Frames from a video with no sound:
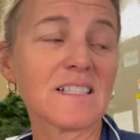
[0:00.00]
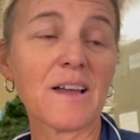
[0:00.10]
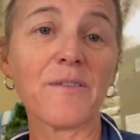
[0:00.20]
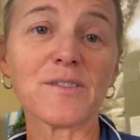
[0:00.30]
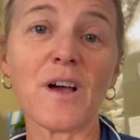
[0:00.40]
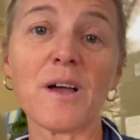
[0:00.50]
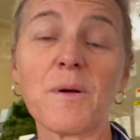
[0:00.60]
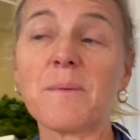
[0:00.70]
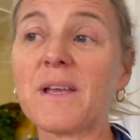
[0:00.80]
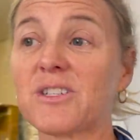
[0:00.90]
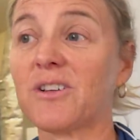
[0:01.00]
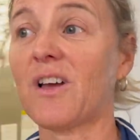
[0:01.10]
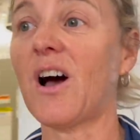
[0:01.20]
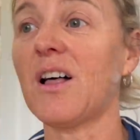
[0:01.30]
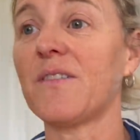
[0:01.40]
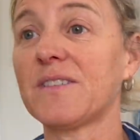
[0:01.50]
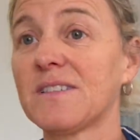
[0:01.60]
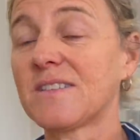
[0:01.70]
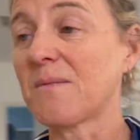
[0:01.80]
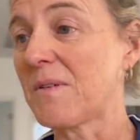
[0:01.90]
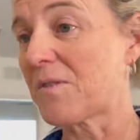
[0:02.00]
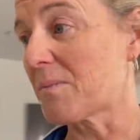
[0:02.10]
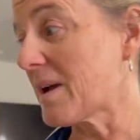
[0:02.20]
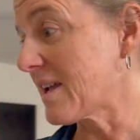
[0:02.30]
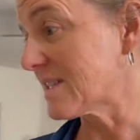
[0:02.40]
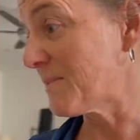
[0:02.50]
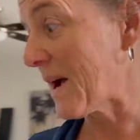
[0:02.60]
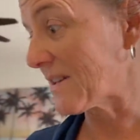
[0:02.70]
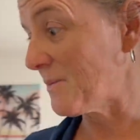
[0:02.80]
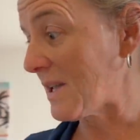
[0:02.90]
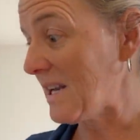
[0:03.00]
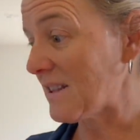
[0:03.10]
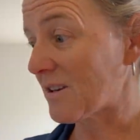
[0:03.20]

Uh, first of all, I want to make sure that all of this is done before Mike gets back so we can hit the